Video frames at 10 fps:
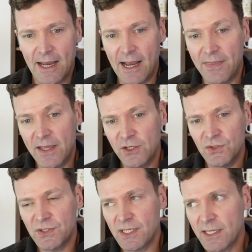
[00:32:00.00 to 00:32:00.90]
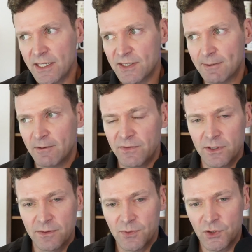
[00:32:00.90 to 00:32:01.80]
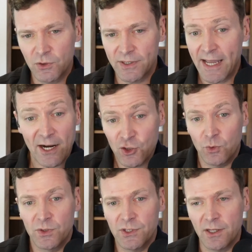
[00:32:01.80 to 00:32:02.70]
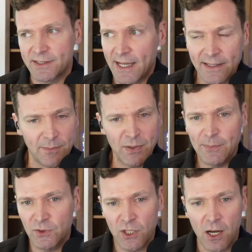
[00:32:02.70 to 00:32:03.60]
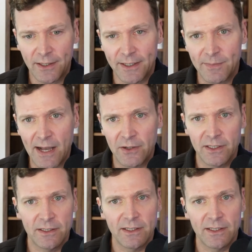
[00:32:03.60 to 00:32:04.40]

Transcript: And then you see some of the cert the actual results, not the people talking about it,